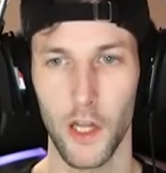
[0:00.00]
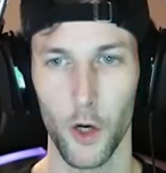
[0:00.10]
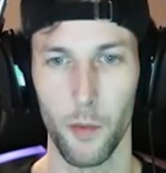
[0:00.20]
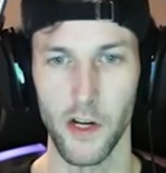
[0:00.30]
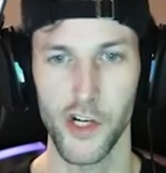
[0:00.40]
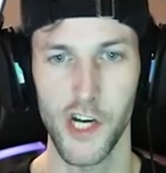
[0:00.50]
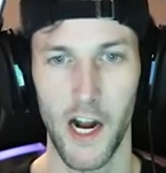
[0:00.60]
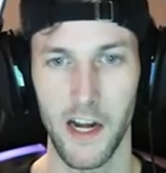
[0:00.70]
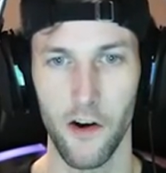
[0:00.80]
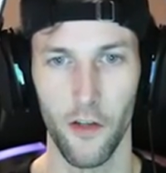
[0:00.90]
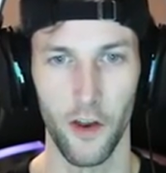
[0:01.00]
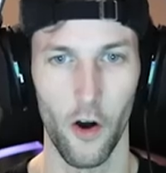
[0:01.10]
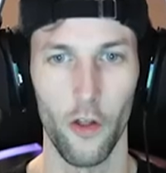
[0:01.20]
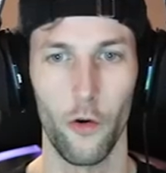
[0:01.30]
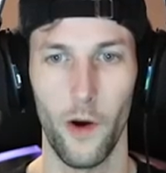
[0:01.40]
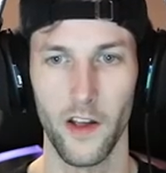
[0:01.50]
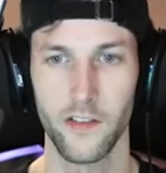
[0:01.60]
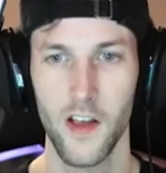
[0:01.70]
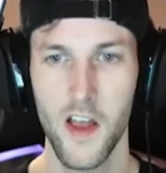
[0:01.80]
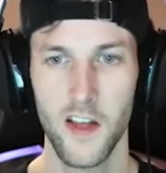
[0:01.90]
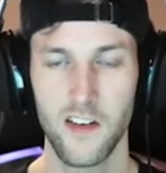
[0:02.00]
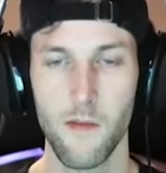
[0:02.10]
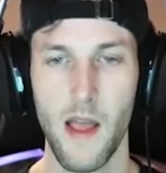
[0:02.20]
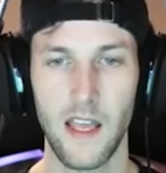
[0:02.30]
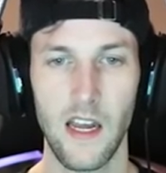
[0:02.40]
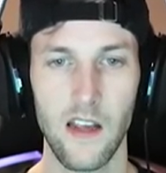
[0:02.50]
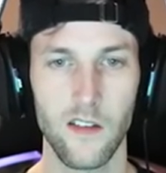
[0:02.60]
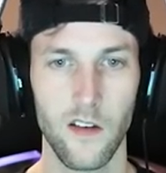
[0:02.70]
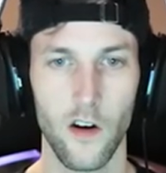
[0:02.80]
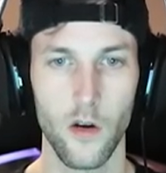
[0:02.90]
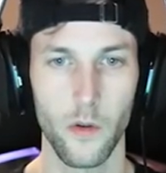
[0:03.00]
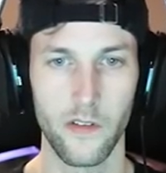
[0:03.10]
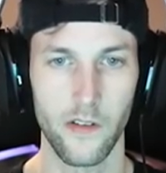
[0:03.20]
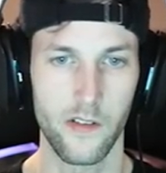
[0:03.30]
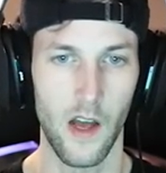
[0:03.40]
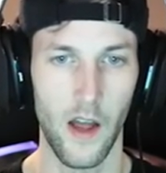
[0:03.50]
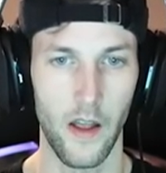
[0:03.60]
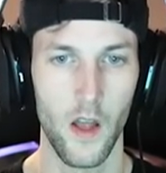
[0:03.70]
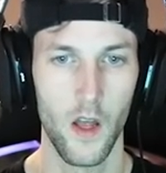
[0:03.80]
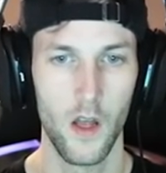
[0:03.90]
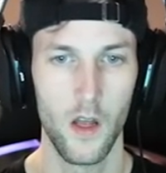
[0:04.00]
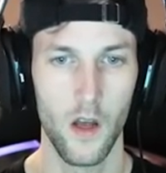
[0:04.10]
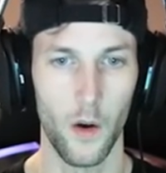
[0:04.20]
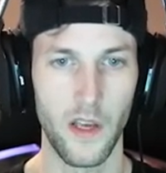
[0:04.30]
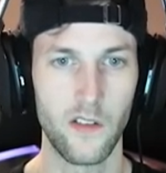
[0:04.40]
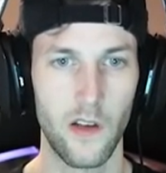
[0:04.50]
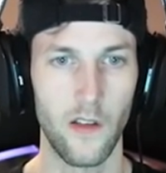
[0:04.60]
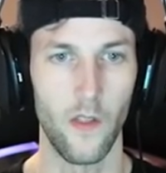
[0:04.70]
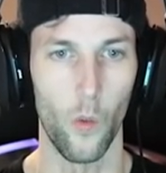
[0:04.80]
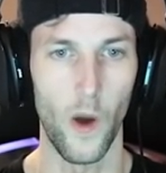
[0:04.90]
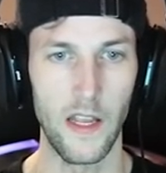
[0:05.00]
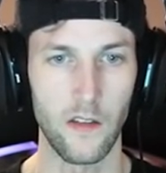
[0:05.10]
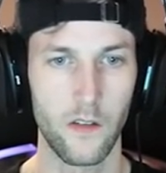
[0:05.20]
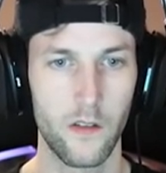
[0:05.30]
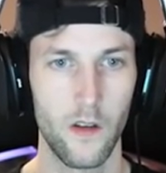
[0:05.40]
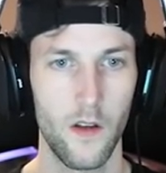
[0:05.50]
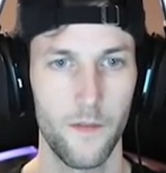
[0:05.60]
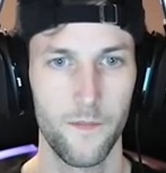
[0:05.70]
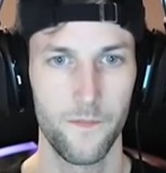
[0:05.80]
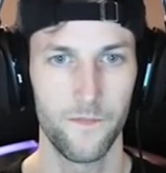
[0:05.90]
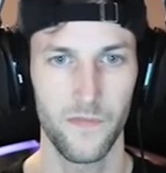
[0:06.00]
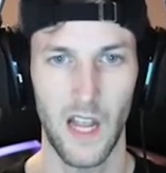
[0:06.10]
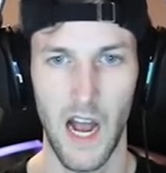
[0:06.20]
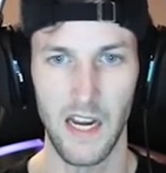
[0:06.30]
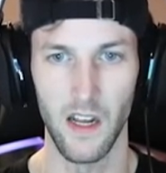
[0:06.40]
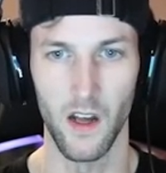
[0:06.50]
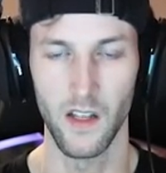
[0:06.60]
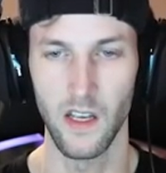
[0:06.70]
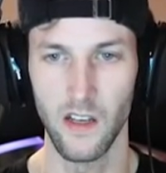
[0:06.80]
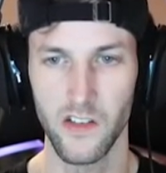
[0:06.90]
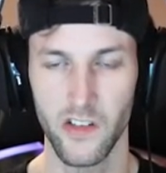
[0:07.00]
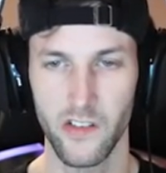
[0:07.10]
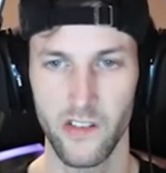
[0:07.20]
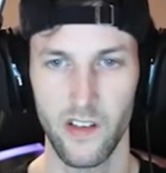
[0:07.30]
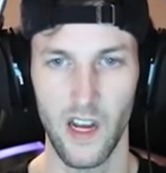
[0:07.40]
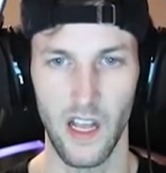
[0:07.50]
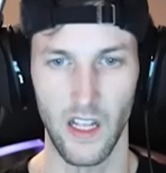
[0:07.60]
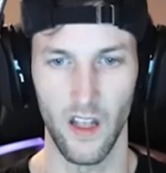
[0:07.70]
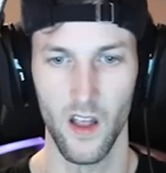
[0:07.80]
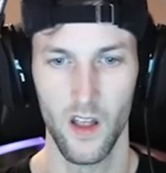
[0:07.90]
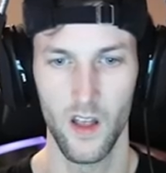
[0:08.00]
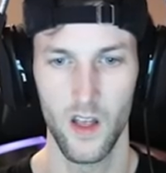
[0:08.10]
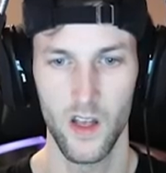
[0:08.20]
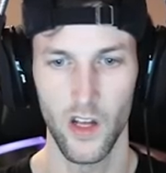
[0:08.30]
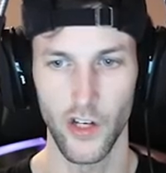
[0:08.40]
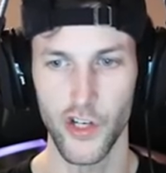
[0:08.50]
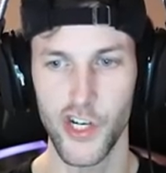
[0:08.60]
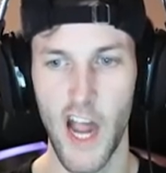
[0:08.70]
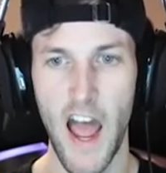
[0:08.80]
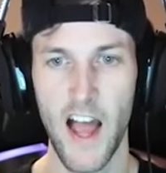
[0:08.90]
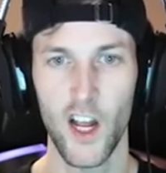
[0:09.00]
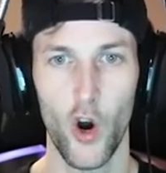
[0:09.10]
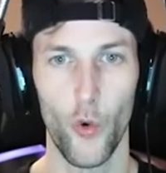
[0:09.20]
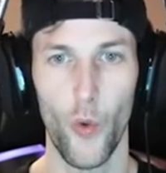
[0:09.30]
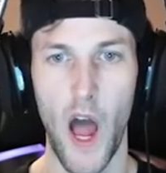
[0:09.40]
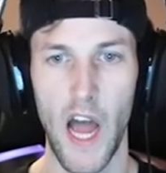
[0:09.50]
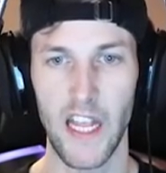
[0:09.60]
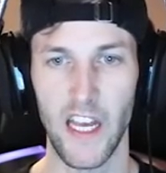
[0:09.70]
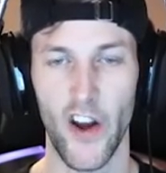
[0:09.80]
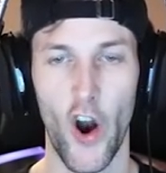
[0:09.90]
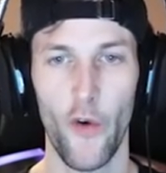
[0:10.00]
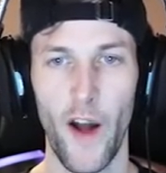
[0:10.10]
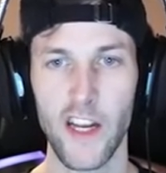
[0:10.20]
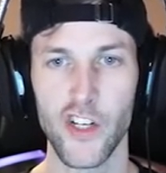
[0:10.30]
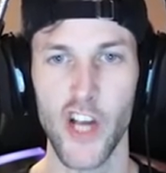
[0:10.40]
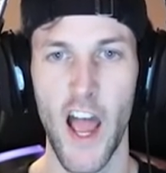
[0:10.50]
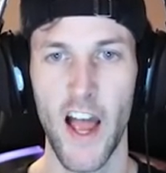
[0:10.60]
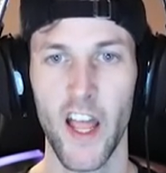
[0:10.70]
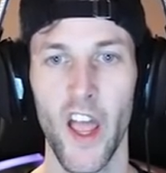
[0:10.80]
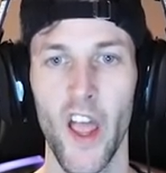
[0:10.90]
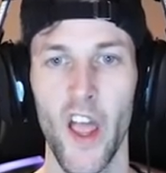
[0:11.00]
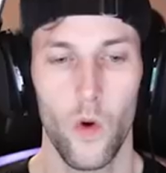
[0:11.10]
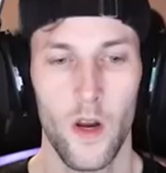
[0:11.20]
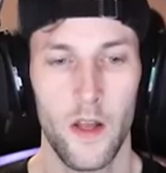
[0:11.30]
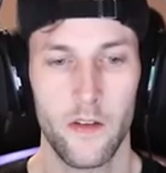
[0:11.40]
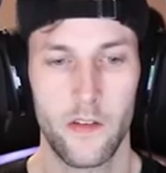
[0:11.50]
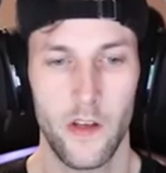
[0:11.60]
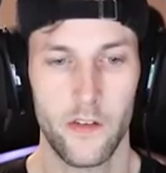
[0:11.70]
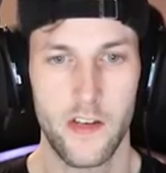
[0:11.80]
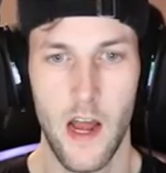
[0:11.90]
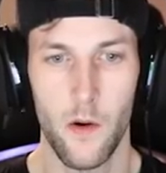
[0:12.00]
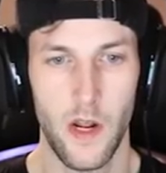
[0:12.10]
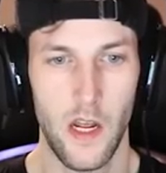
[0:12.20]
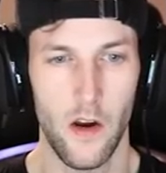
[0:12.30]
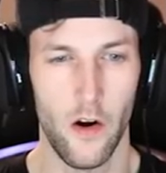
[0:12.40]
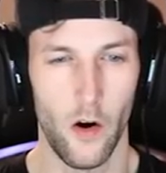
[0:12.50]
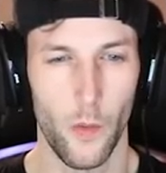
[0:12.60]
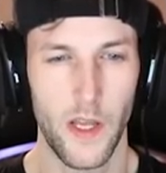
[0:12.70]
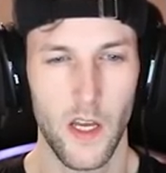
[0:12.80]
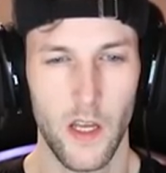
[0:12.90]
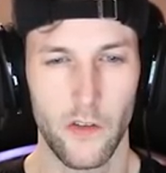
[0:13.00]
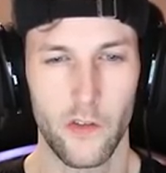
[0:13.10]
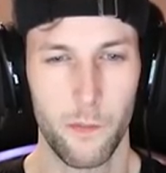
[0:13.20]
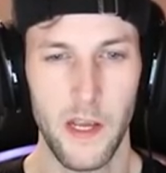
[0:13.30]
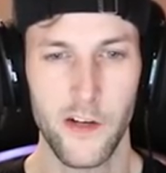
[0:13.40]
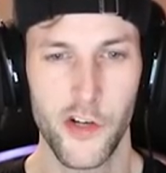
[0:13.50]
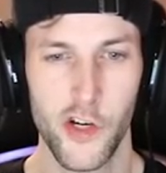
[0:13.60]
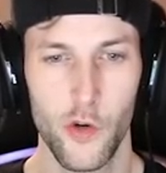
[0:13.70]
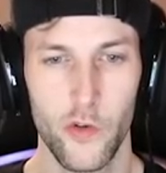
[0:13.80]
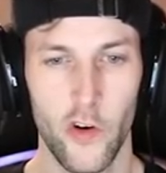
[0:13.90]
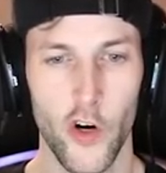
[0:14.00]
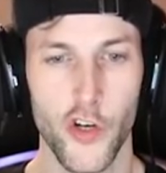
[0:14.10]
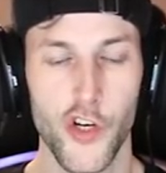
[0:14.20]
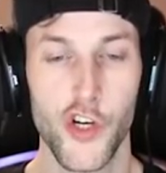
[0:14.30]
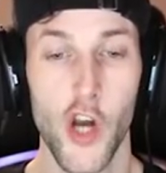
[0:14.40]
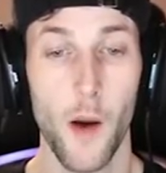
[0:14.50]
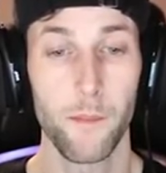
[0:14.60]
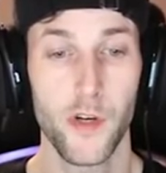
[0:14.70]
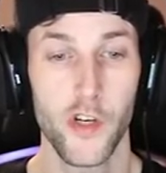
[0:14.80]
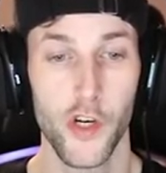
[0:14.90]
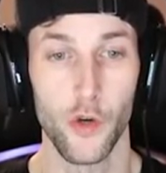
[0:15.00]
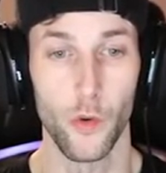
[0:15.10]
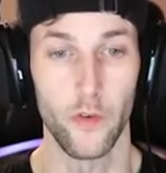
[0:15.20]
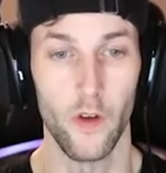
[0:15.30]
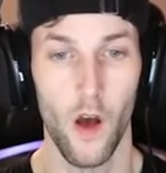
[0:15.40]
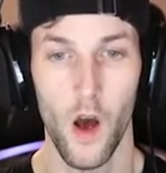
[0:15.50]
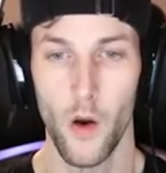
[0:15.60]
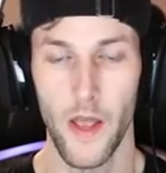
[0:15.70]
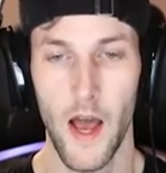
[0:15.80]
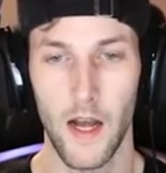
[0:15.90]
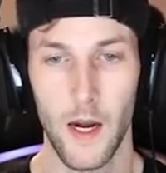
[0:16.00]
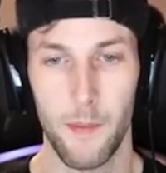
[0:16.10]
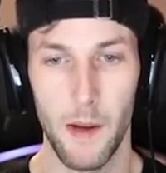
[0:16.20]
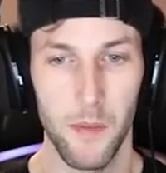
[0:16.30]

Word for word: a little bit shinier than all the rest to make it easier. Who is this guy? Oh, he's hitting the weights. Kinda. He's just sitting. Jack Ryan. All right, Jack. What is this down here? We could get speed shoes or jump shoes. Oh yeah, I'm gonna buy